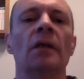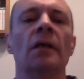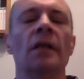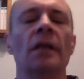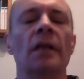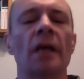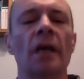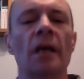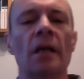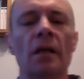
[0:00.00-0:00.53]

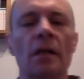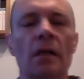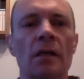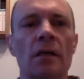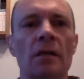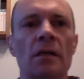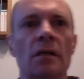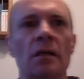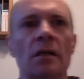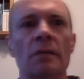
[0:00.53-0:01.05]
The
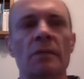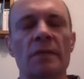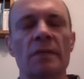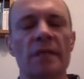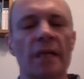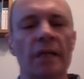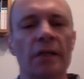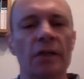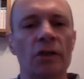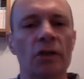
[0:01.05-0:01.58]
other
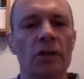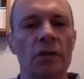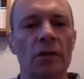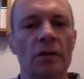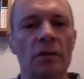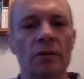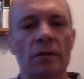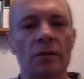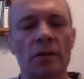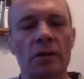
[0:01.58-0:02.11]
limitation
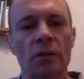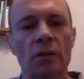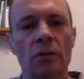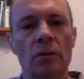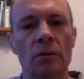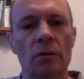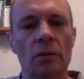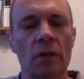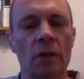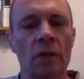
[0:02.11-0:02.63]
is that you
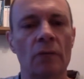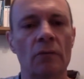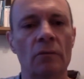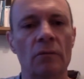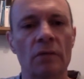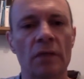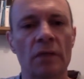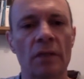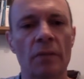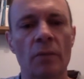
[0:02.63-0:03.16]
can
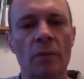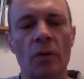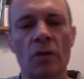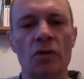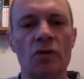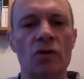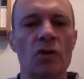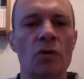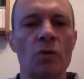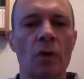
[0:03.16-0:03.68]
only put
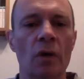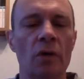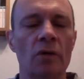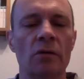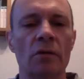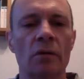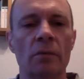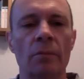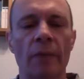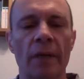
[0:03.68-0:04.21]

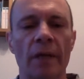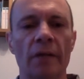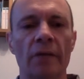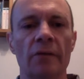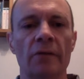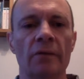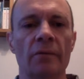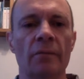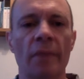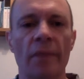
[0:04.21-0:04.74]

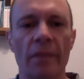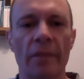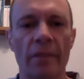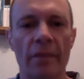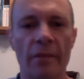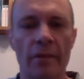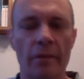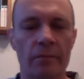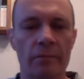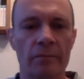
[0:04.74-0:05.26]
£200 a
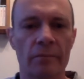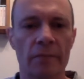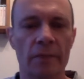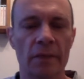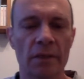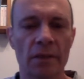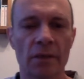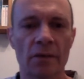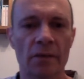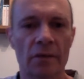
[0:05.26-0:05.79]
month
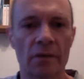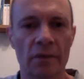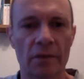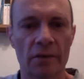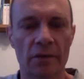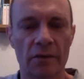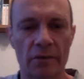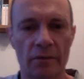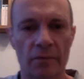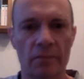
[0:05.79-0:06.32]
into
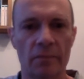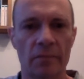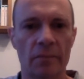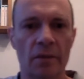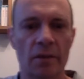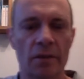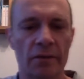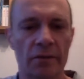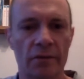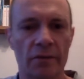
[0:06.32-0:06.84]
this
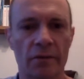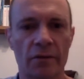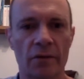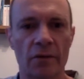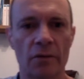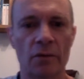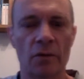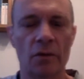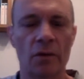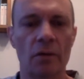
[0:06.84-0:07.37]
ISA, so
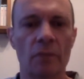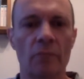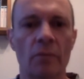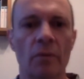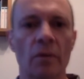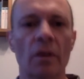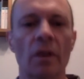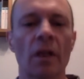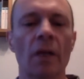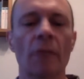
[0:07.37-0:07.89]
you can't
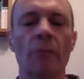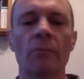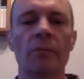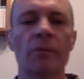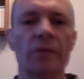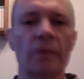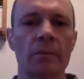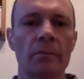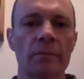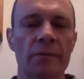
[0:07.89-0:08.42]
put lump
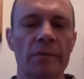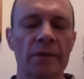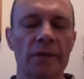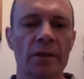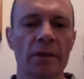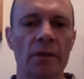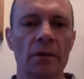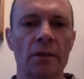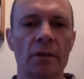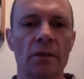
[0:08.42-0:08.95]
sums
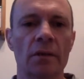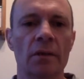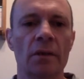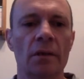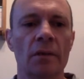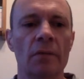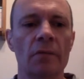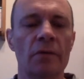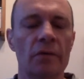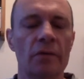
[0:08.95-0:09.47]
in.
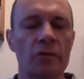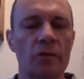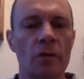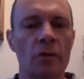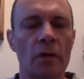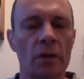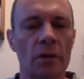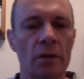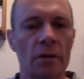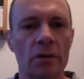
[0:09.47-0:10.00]
So it's
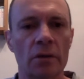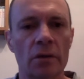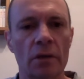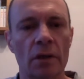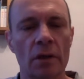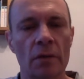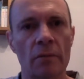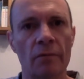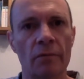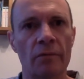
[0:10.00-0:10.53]
quite a good
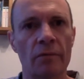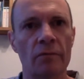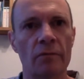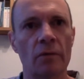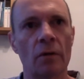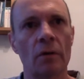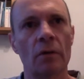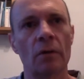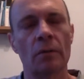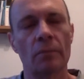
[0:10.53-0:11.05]
scheme if you've
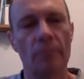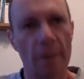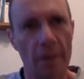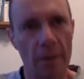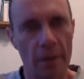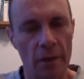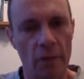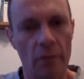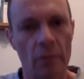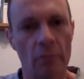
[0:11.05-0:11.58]
got a bit
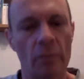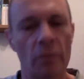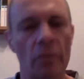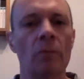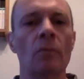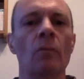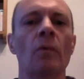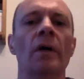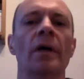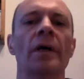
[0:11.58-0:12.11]
that you can put
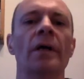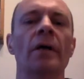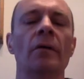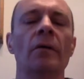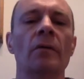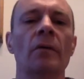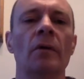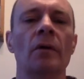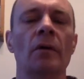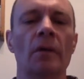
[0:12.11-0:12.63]
away.
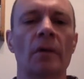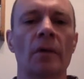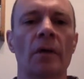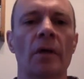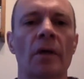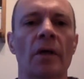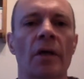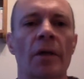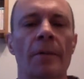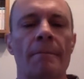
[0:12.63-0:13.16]

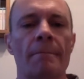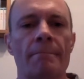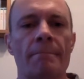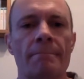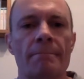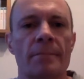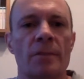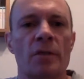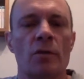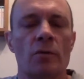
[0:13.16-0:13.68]

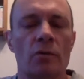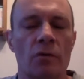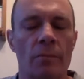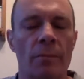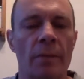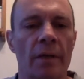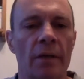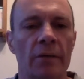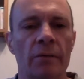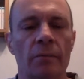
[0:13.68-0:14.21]

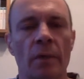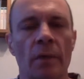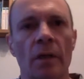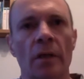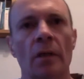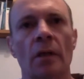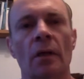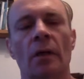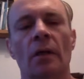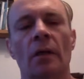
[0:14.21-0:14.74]
£200 a month.